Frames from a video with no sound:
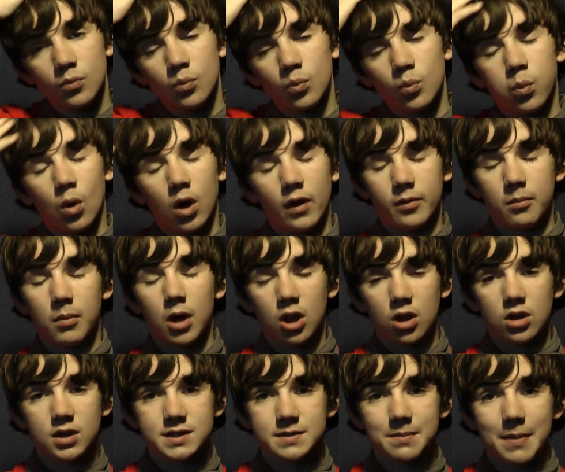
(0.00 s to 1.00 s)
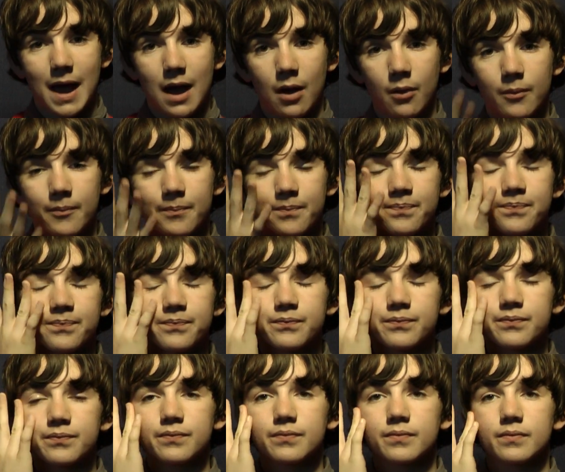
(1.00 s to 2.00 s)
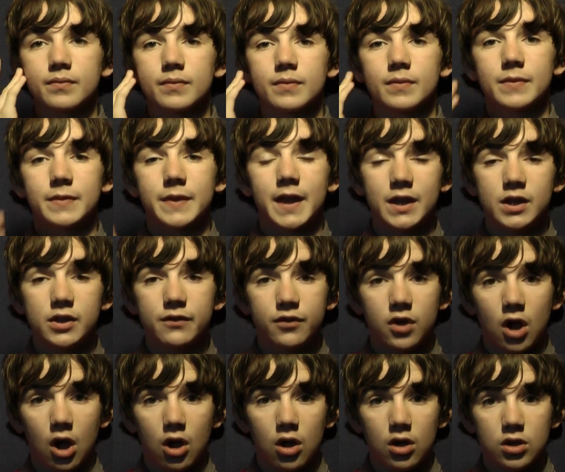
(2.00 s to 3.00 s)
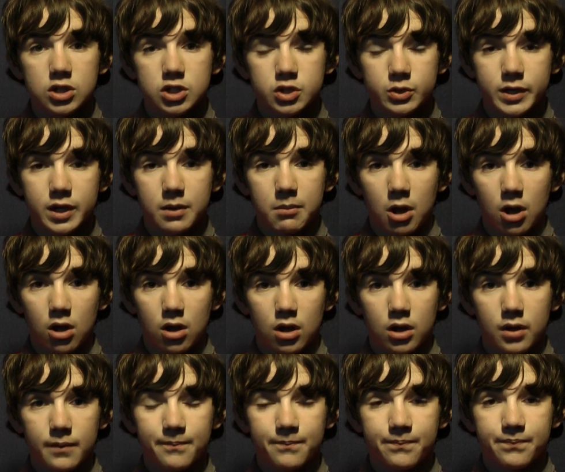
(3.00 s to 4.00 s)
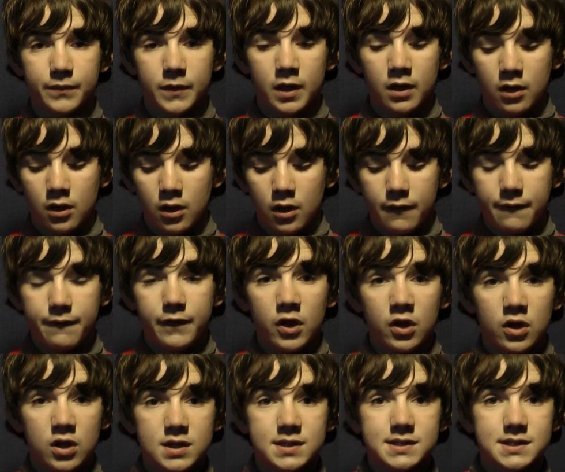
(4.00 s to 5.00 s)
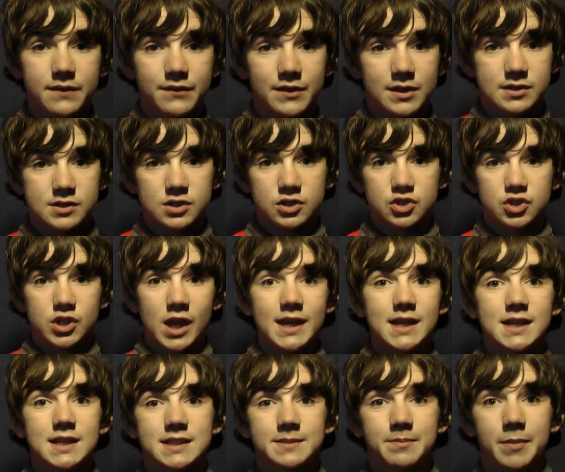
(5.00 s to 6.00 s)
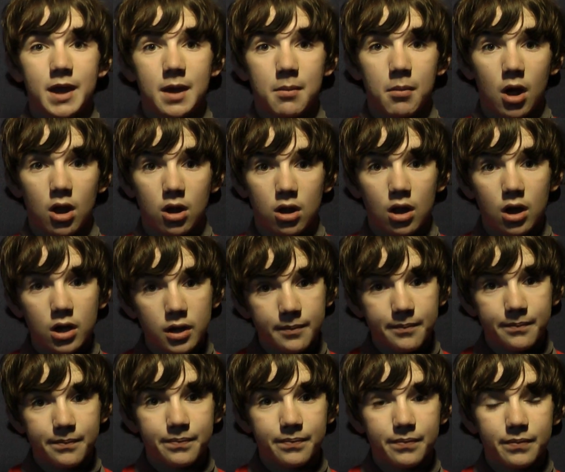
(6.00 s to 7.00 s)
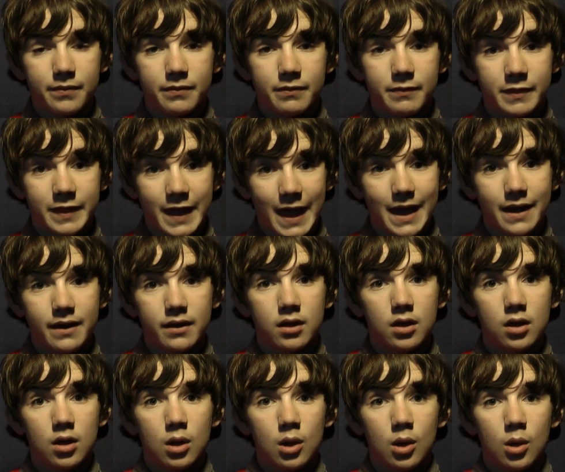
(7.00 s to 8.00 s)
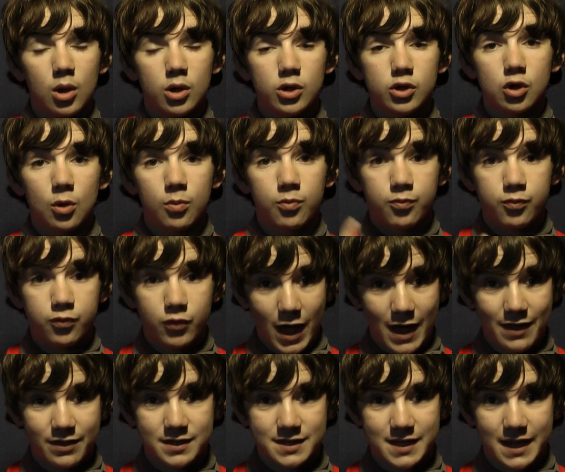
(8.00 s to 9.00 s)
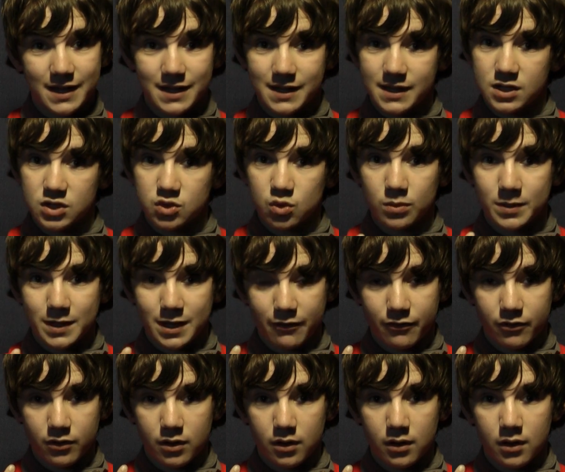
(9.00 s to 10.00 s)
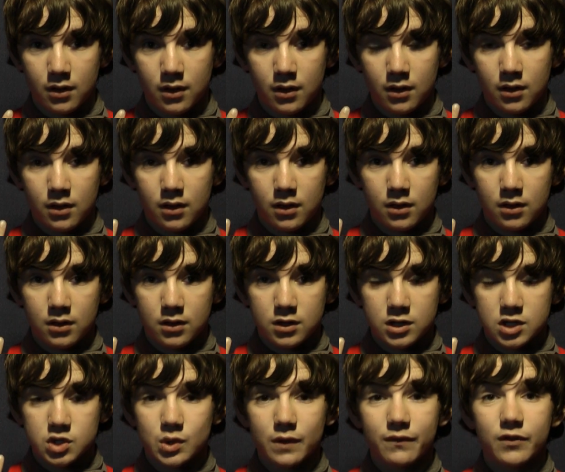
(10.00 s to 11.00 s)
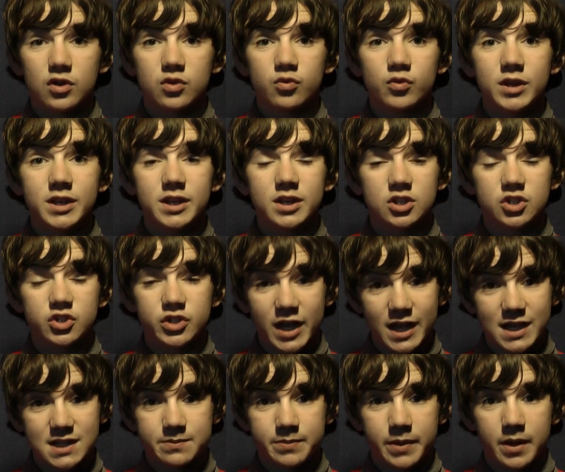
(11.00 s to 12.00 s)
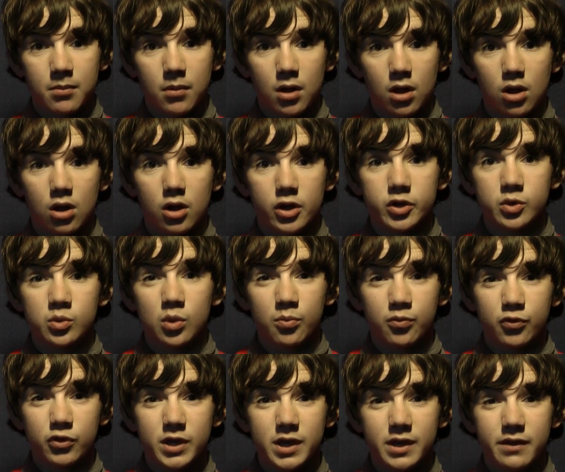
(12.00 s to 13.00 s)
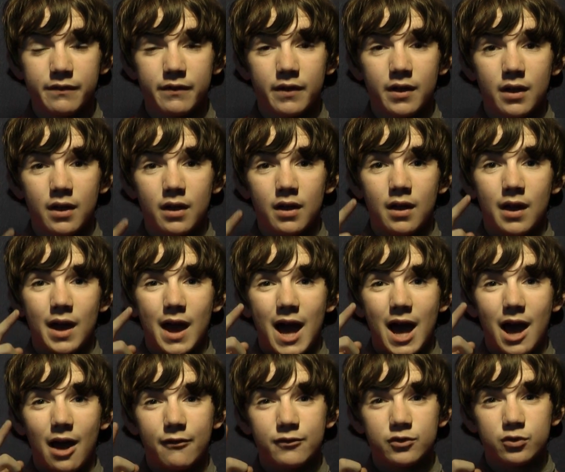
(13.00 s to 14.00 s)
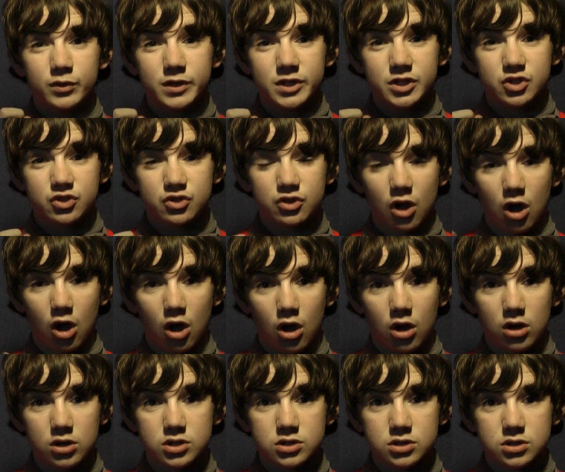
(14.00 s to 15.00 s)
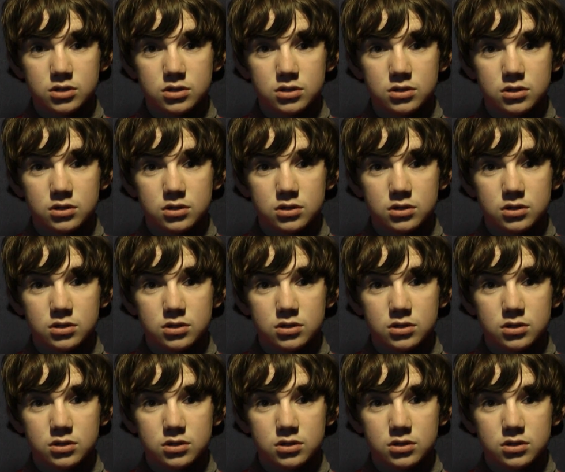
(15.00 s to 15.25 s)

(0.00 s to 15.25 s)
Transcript: what the monologue's about. Then you've got doing the monologue. First, if it's a Shakespeare monologue, then your breath techniques will be different. So if you're reading a Shakespeare monologue, you will breathe after each thought.